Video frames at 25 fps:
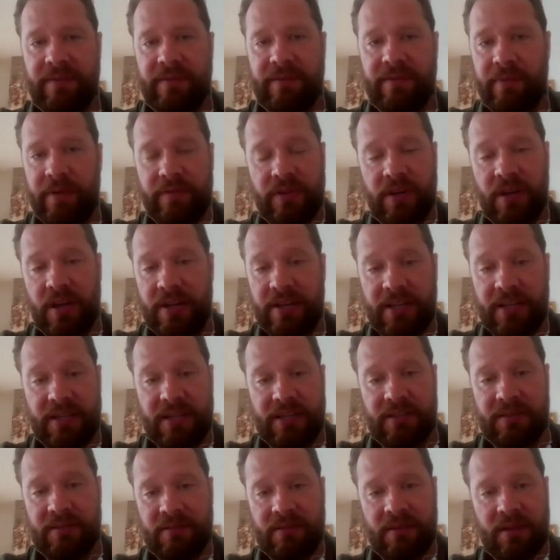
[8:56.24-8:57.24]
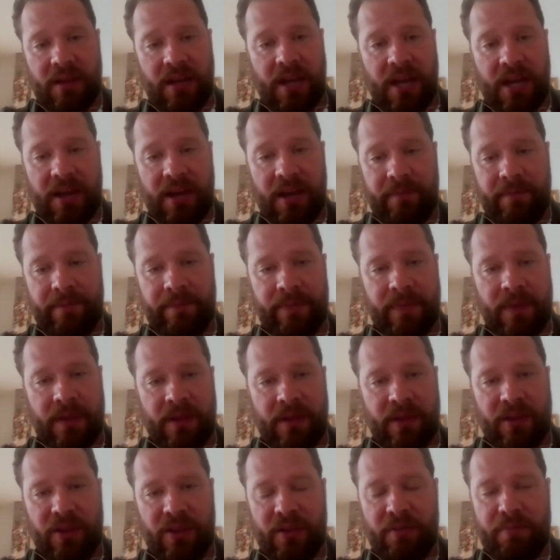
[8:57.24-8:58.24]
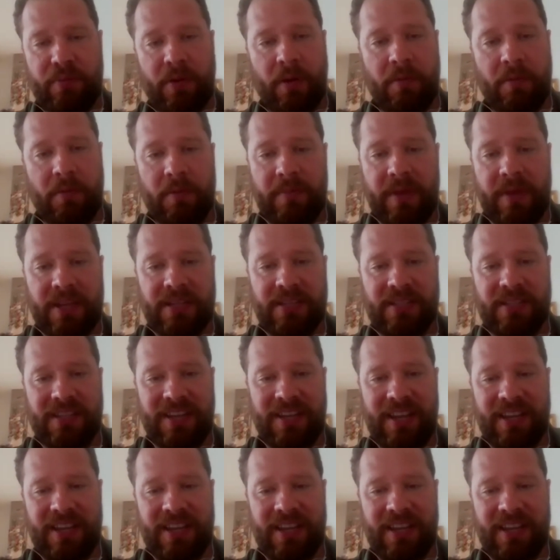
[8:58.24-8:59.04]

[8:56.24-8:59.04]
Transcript: We tried it. The problem is